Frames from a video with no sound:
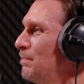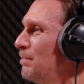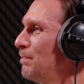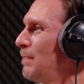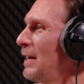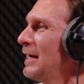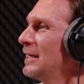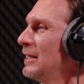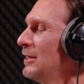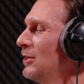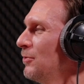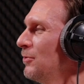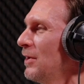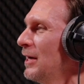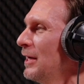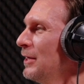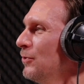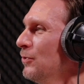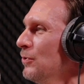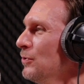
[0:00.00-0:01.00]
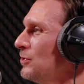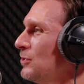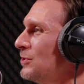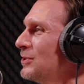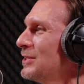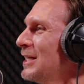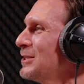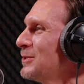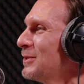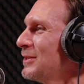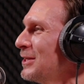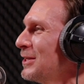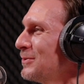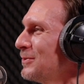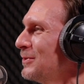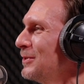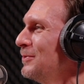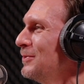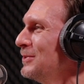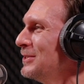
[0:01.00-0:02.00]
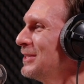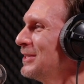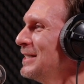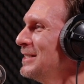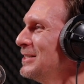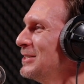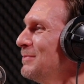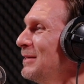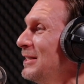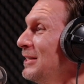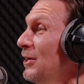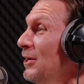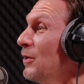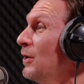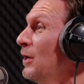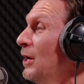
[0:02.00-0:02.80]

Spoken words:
backing the right horses. That's what he was saying to me.